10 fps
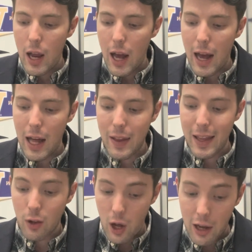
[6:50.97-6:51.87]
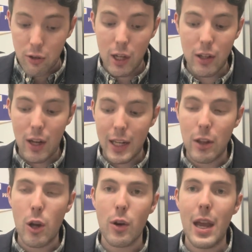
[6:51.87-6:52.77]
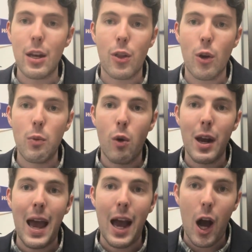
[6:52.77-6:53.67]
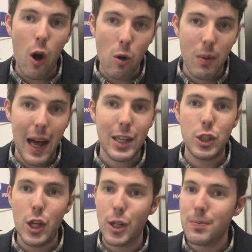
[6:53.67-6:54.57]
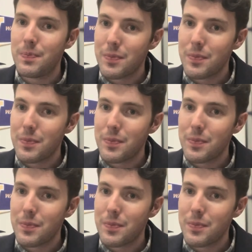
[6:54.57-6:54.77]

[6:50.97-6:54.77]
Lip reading: They lost to Kentucky 38-31 at home last year.